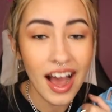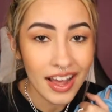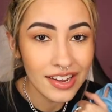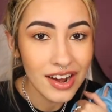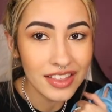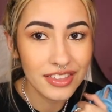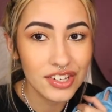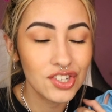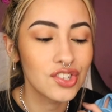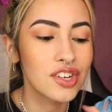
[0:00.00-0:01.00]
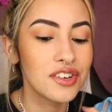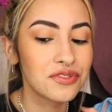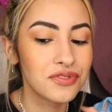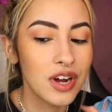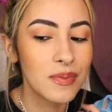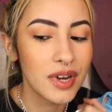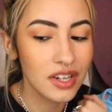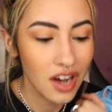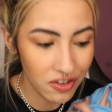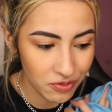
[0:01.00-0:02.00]
I got this shirt from
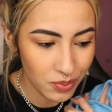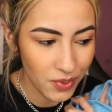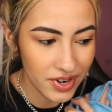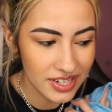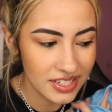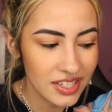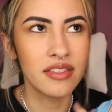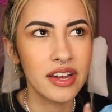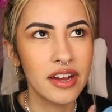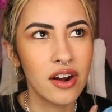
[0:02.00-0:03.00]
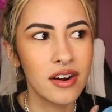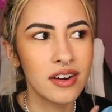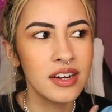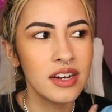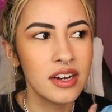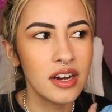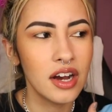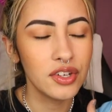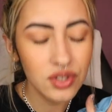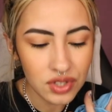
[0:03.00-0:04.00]
Cufboys. They are
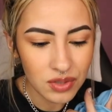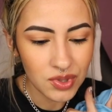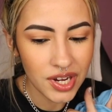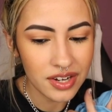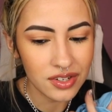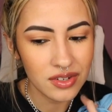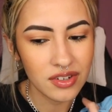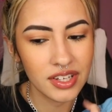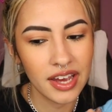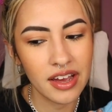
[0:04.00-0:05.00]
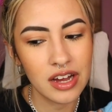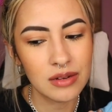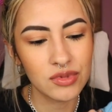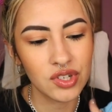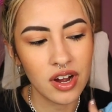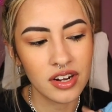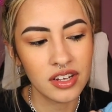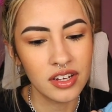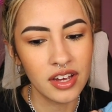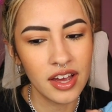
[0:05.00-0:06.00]
a YouTube channel, Cam,
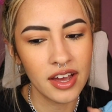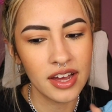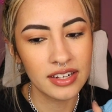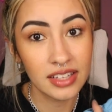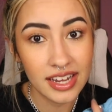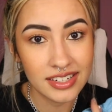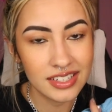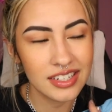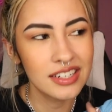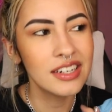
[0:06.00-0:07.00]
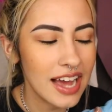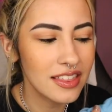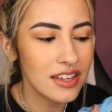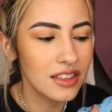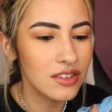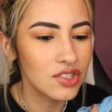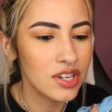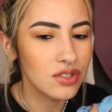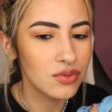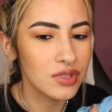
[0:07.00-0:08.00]
Johnny, and Landon. I think their
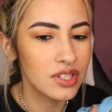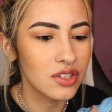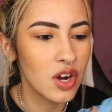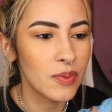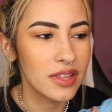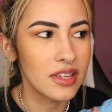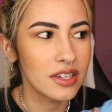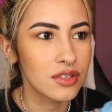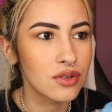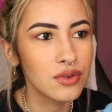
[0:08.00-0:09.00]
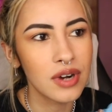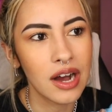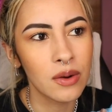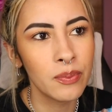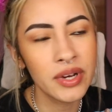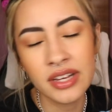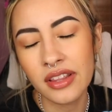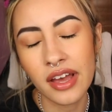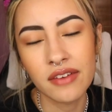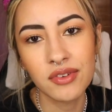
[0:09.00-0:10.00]
channel is really dope. I think it's cool how big
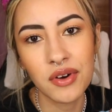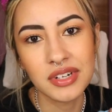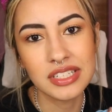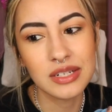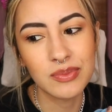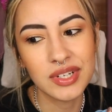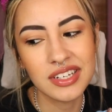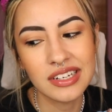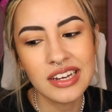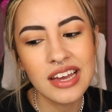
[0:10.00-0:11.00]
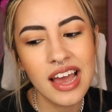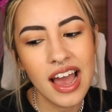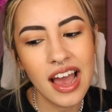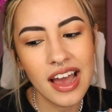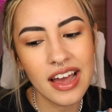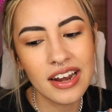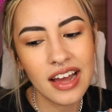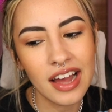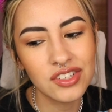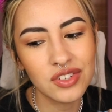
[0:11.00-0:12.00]
they have grown it to be. And
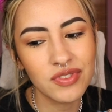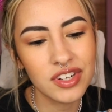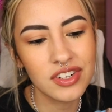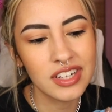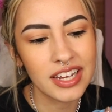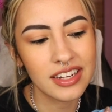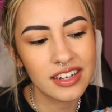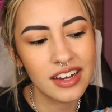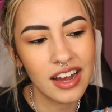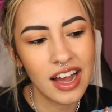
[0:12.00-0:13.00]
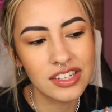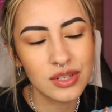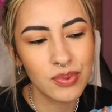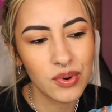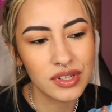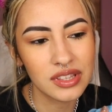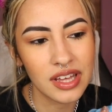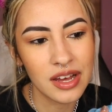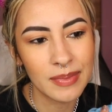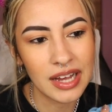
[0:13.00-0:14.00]
I just figured like I support
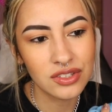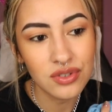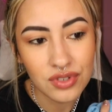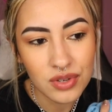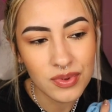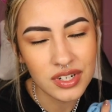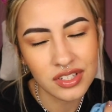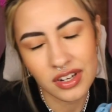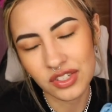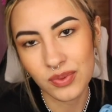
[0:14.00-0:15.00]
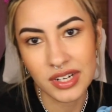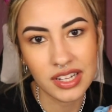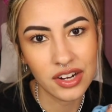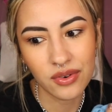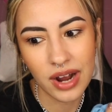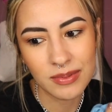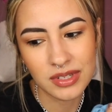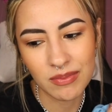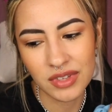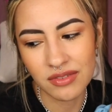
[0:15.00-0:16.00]
them as YouTubers, so I just wanted to like grab
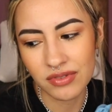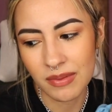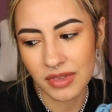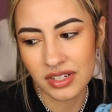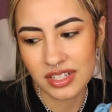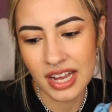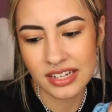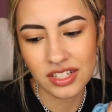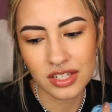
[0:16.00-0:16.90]
something from their site to